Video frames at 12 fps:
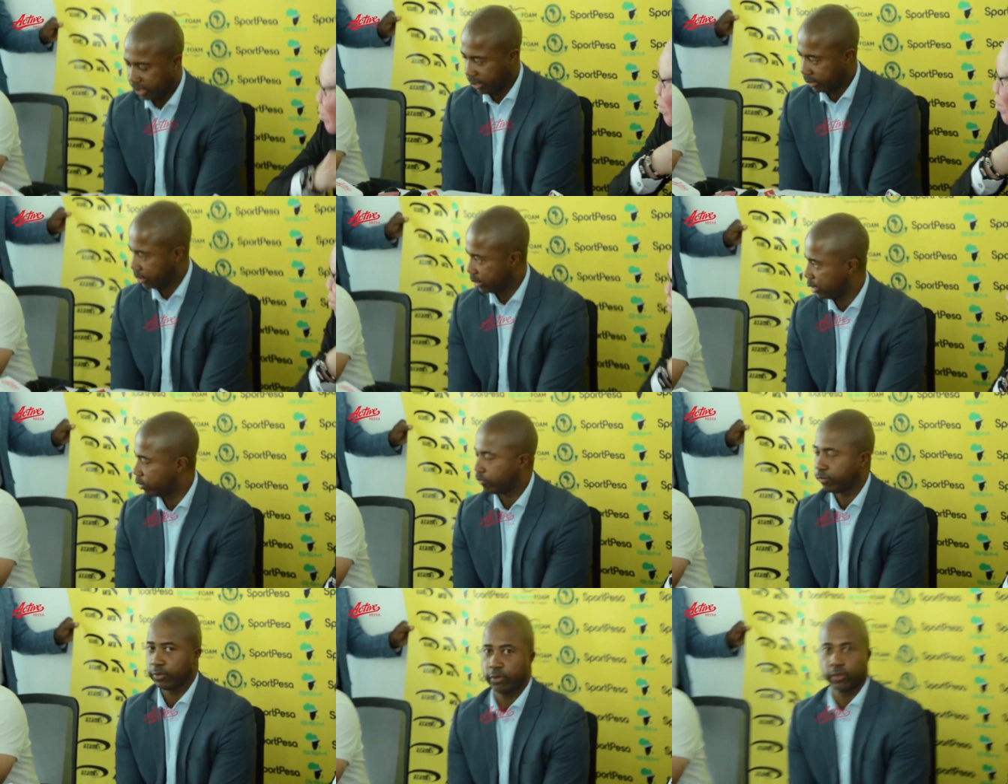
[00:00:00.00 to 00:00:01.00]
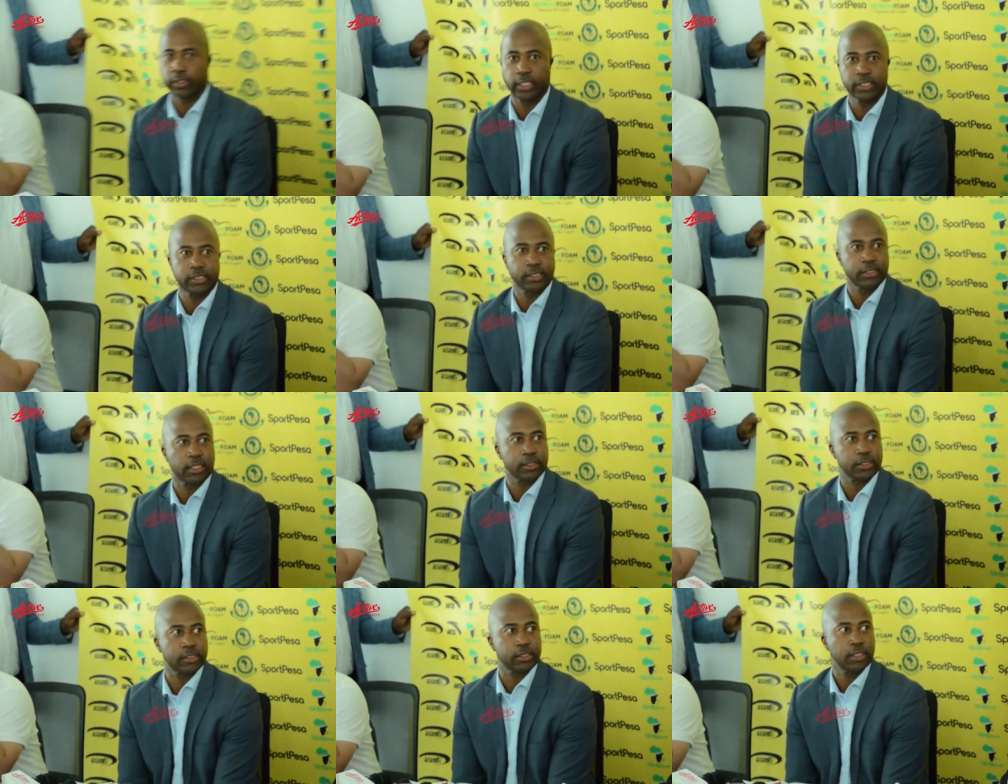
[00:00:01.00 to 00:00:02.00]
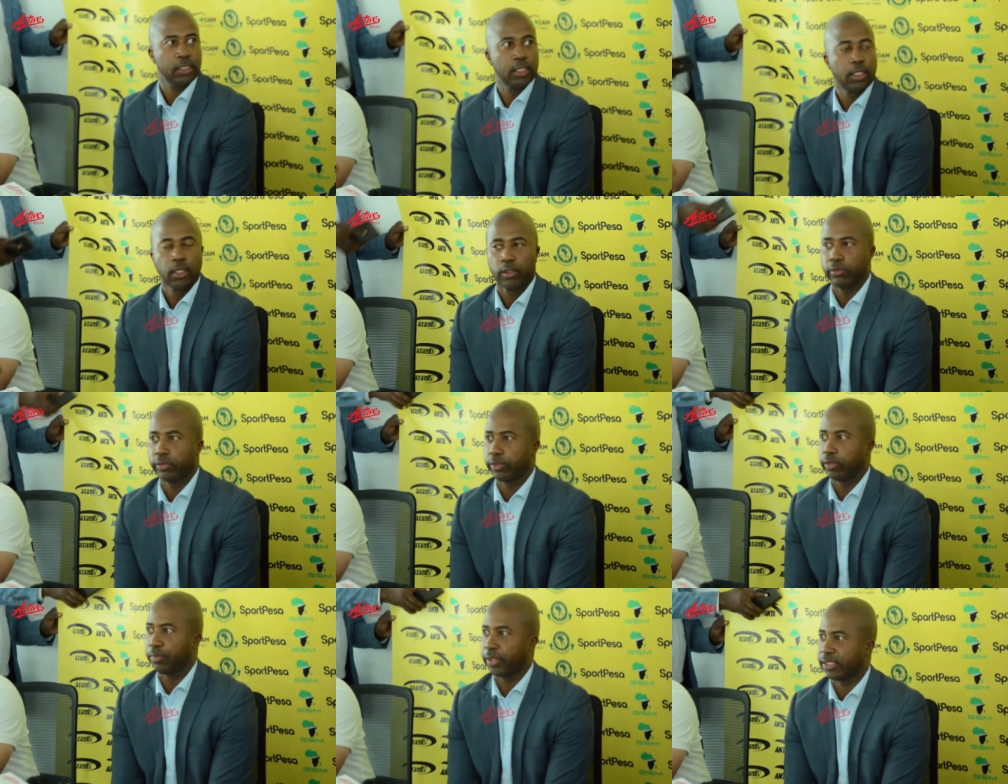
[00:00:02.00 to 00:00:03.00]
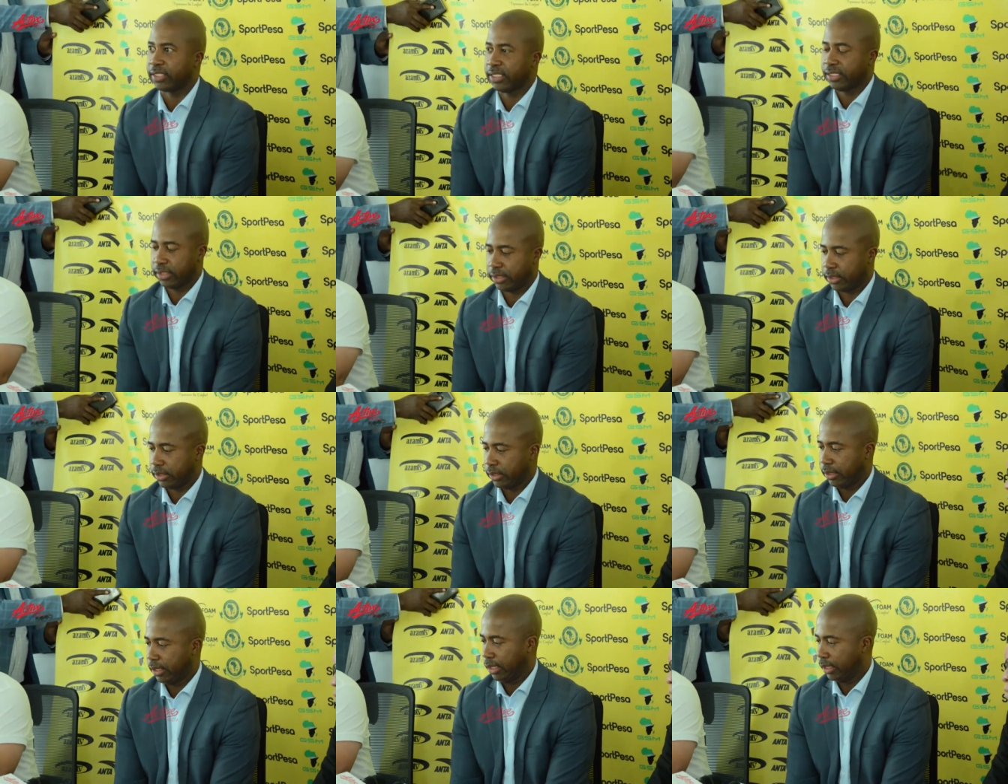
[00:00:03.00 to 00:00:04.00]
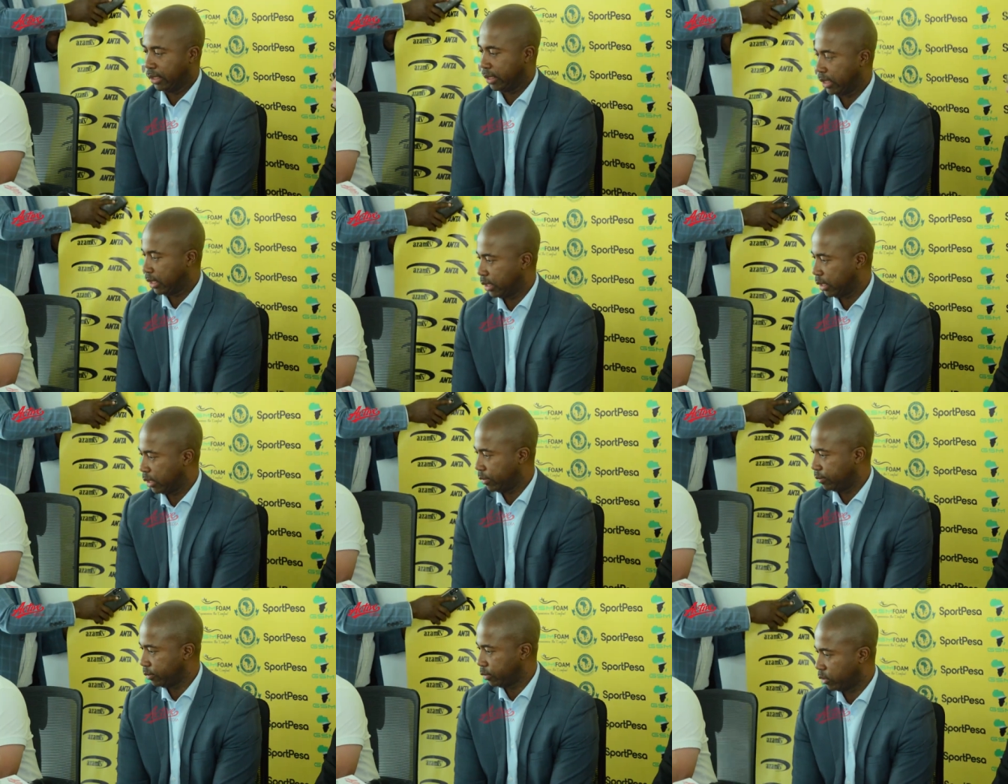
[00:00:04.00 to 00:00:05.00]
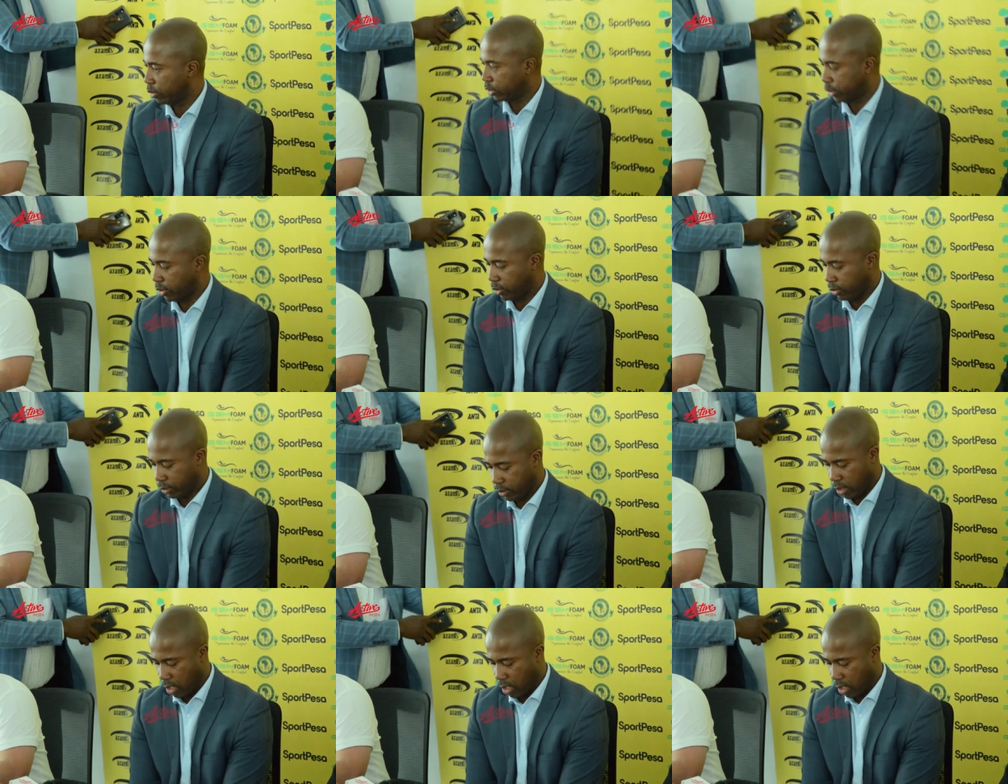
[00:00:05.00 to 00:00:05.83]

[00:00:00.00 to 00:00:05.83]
Media, thank you for gracing us with your presence, and uh, Coach De Jong, uh,